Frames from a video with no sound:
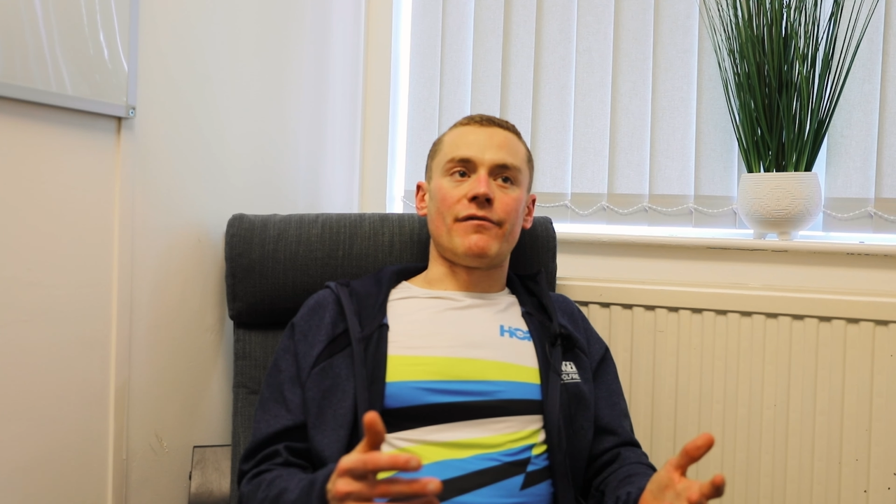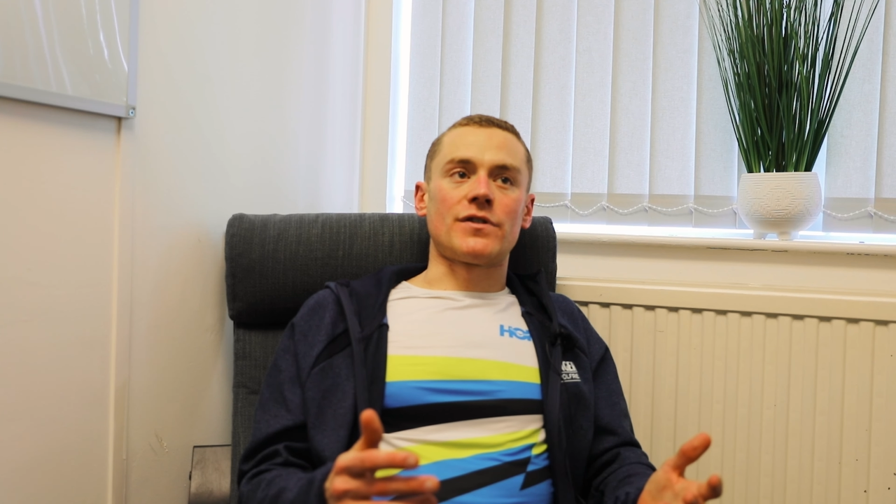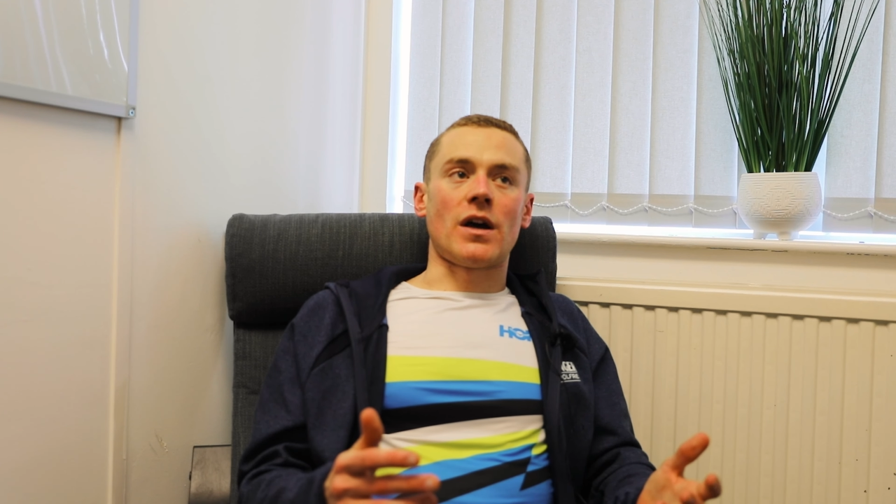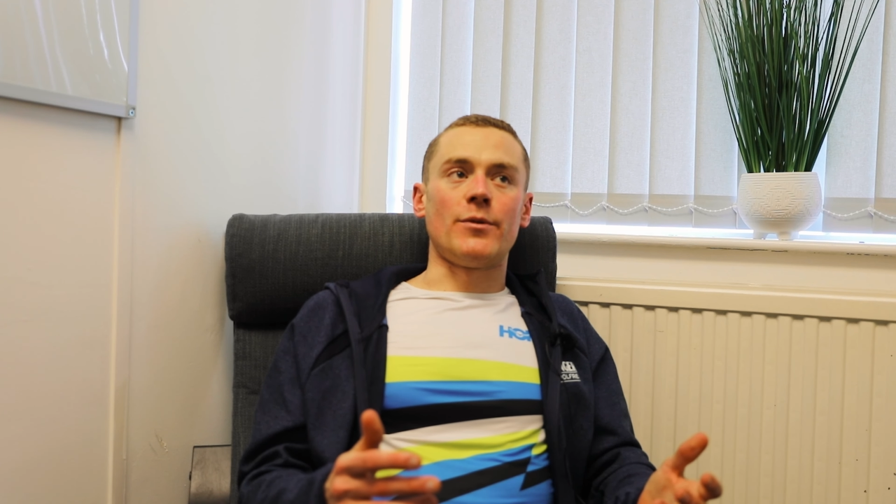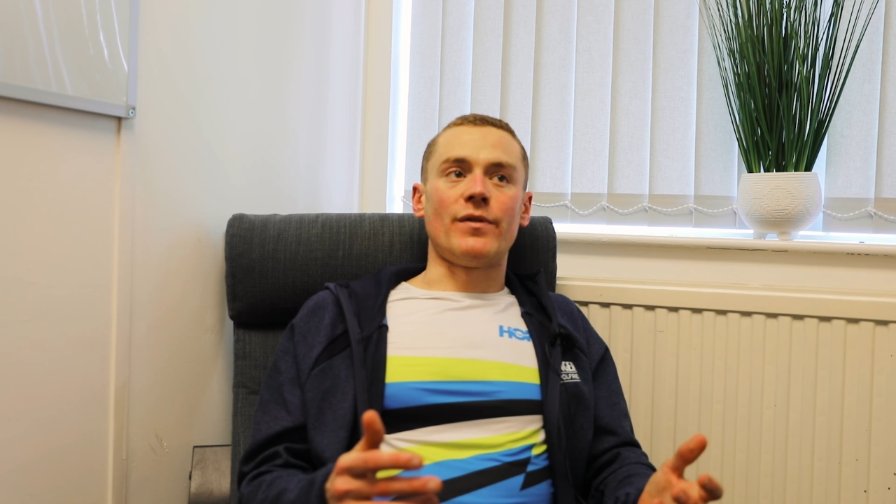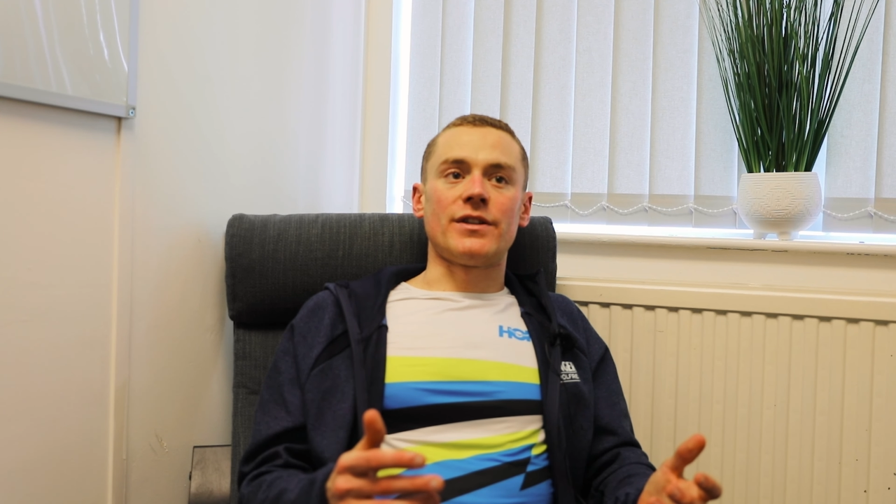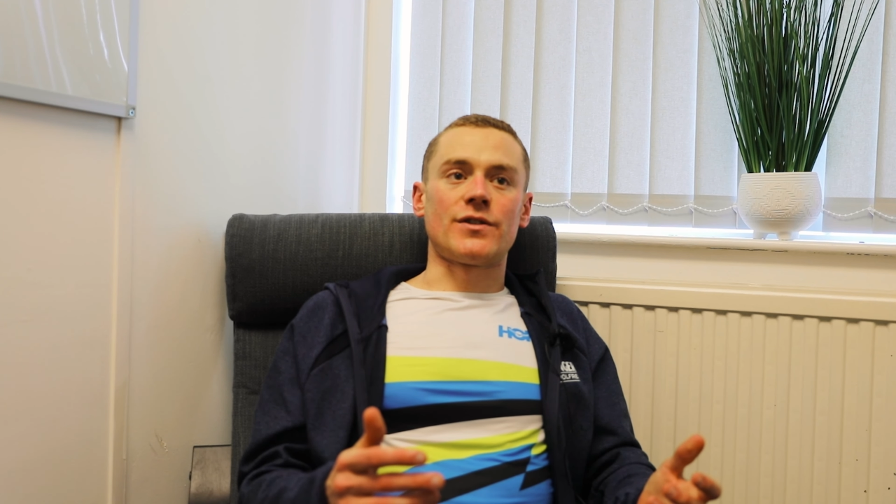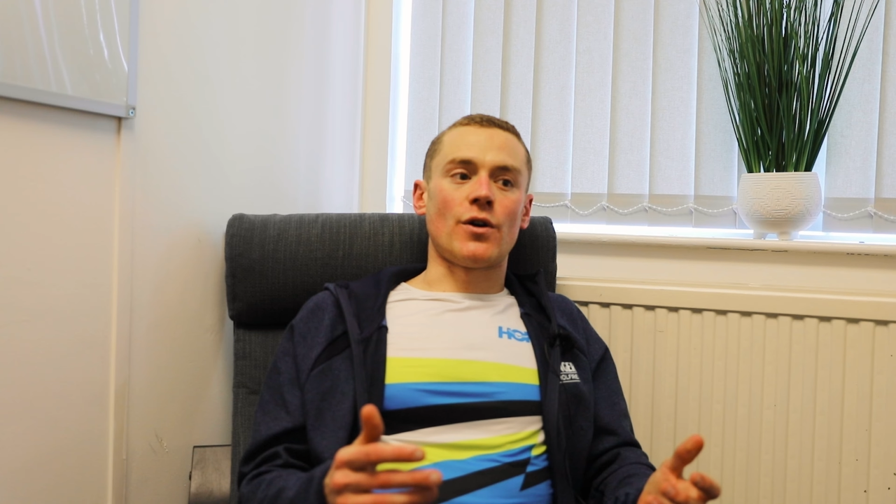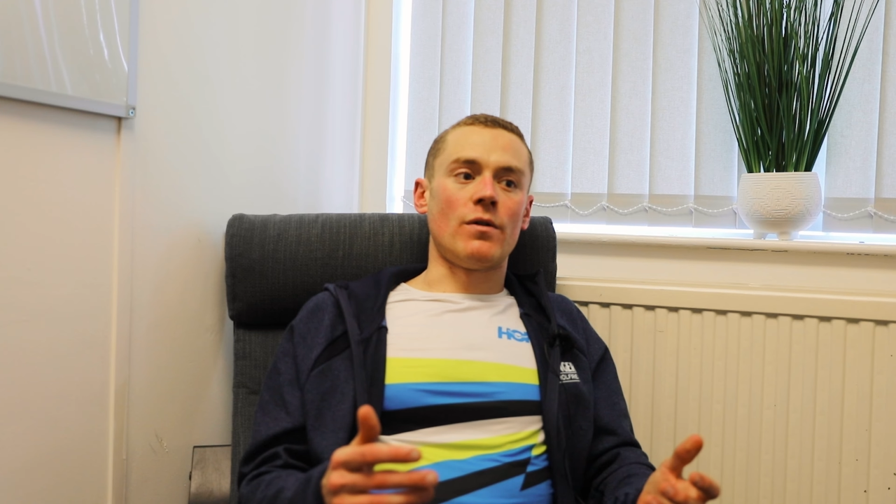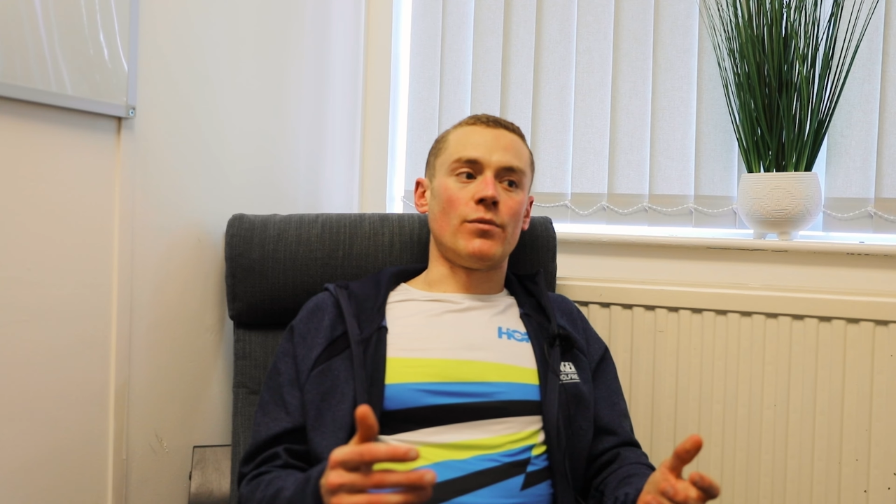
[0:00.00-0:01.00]
every time you reach
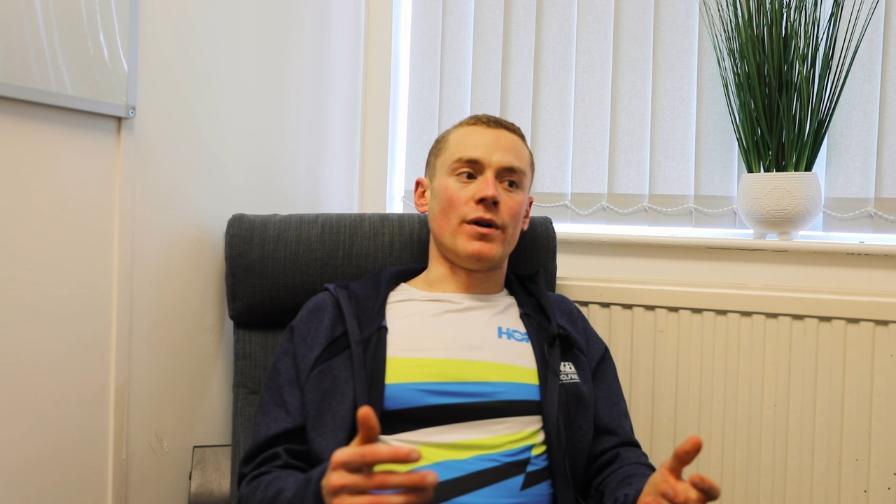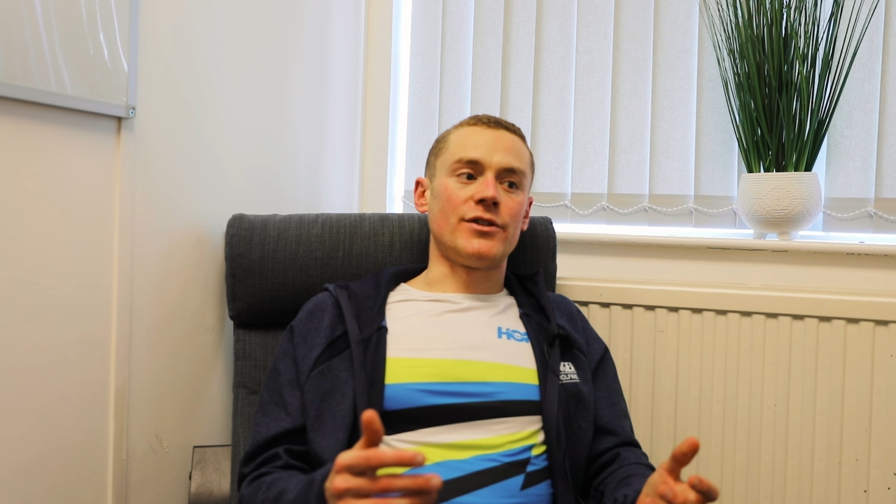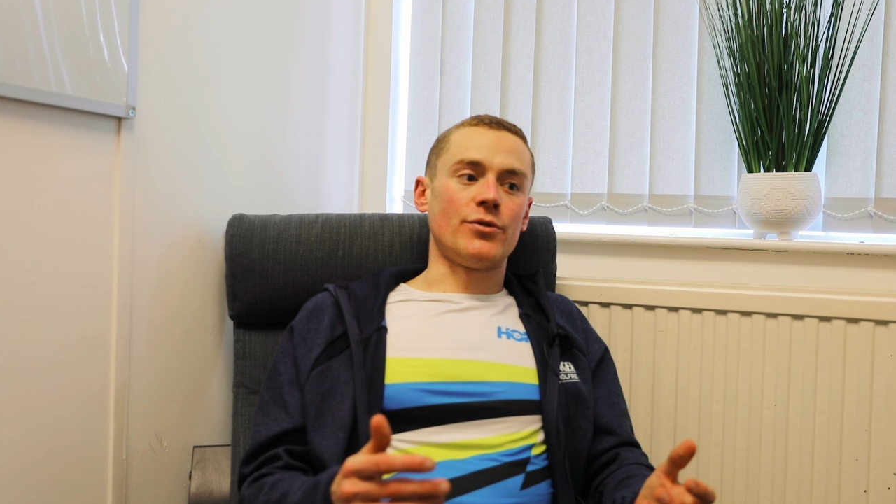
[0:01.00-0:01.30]
a turn buoy,